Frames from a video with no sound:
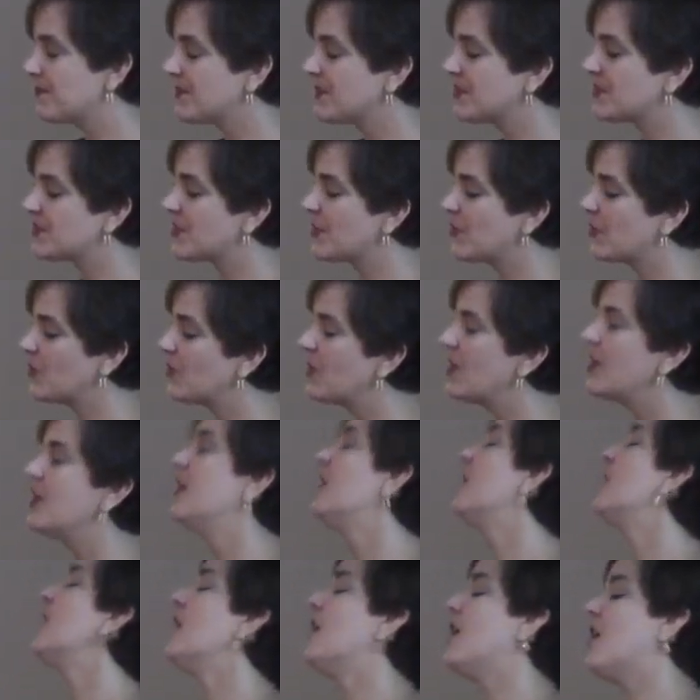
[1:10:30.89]
So
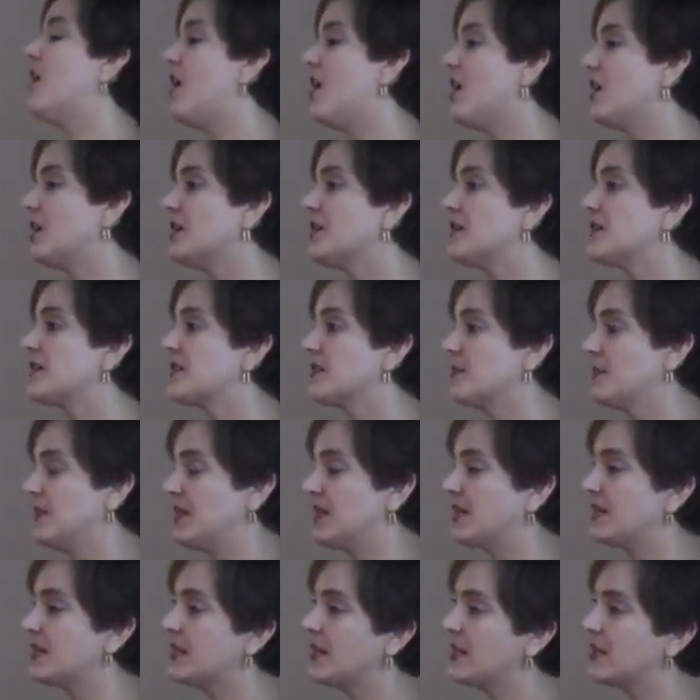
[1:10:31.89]
all of the
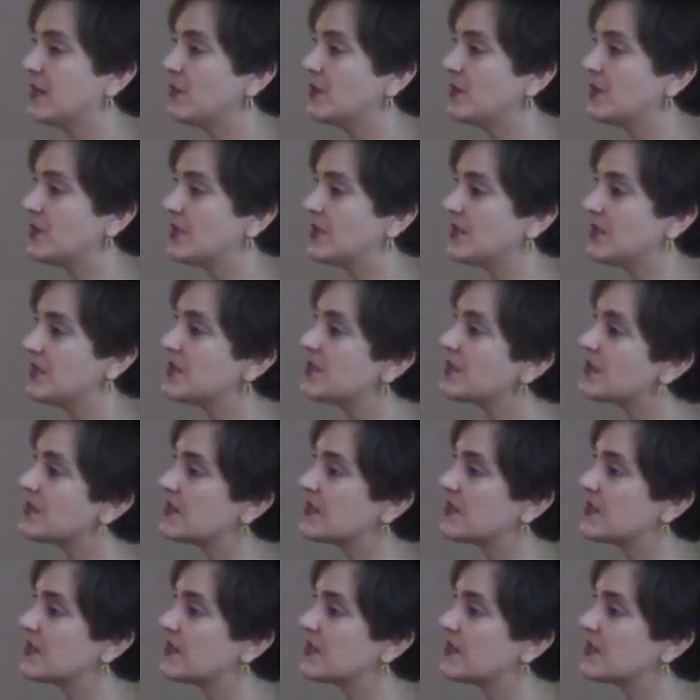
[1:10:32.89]
Semitic languages,